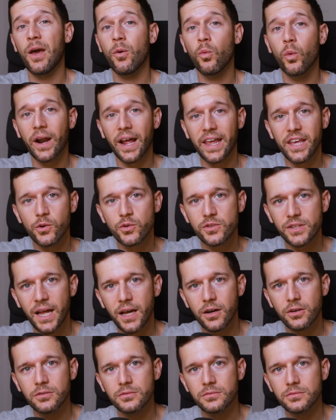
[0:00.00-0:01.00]
And what I use
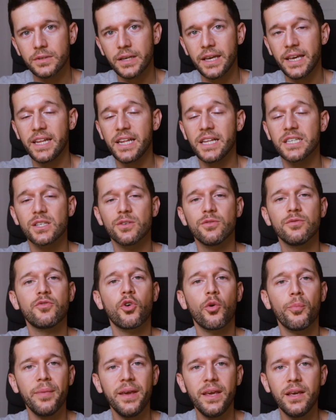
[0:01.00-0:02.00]
now, it is
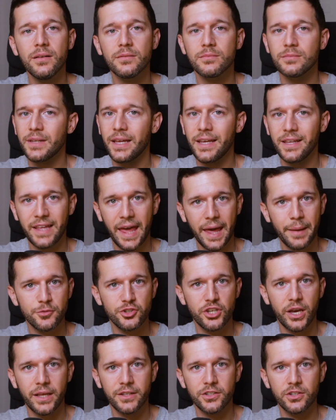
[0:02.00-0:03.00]
for me a game
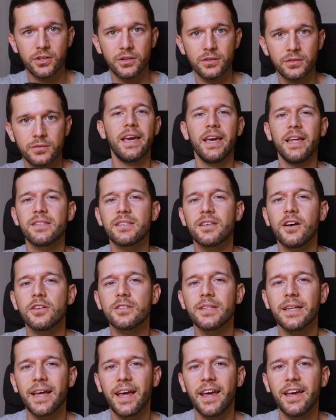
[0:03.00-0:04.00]
changer. It's
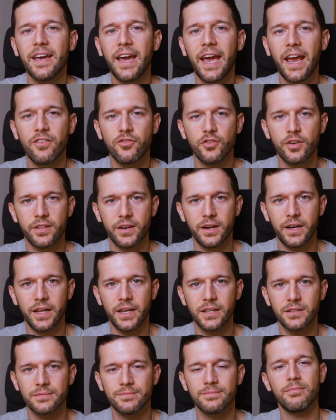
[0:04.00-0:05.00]
got everything in
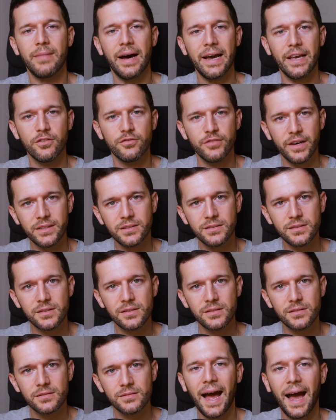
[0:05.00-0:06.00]
it, my
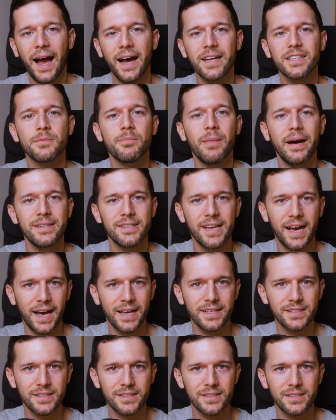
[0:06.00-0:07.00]
events and my
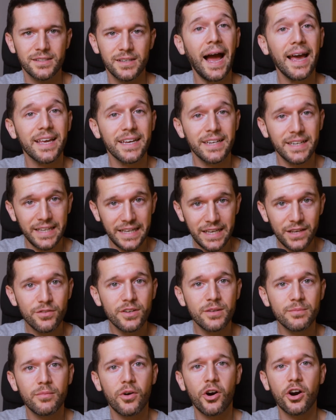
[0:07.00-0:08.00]
tasks. I can
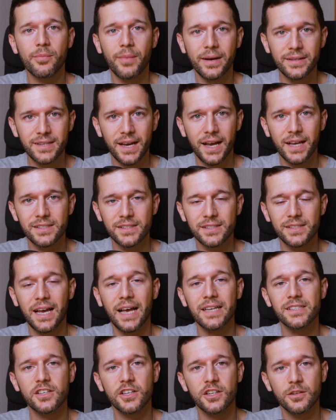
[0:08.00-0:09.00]
even mark my tasks
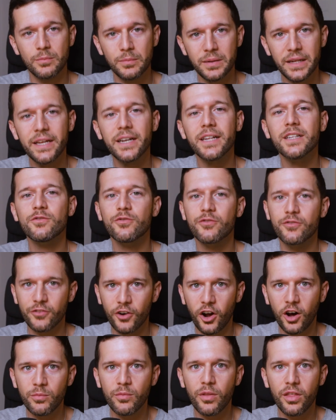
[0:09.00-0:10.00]
as completed
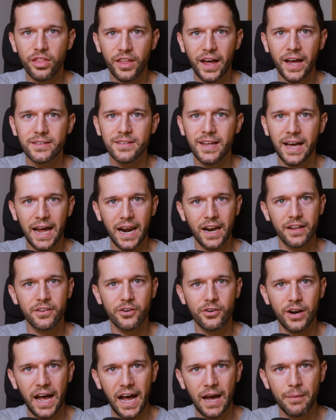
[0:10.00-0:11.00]
from that
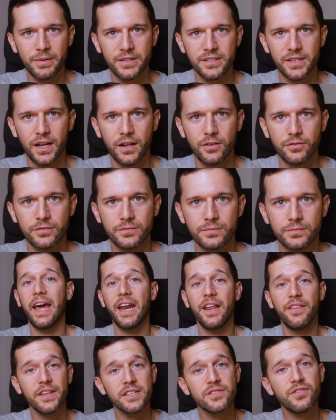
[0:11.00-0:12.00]
calendar app itself.
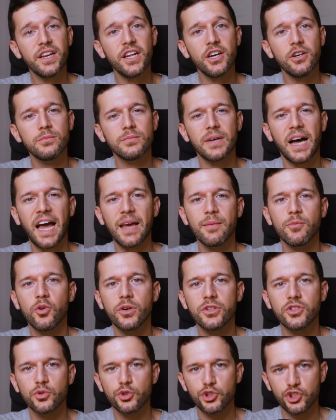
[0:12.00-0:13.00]
And in this video, I'm
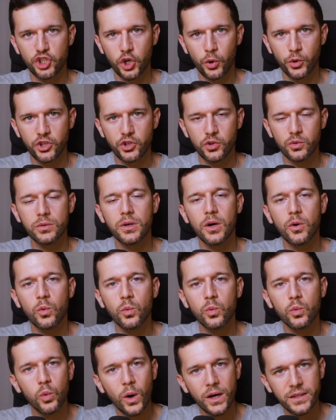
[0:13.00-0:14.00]
going to show you
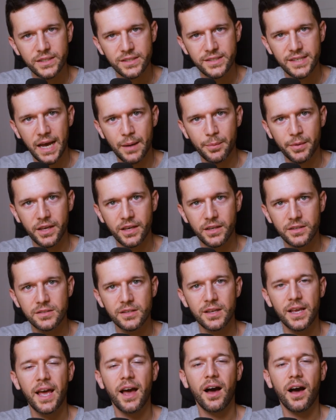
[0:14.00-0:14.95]
what this app is,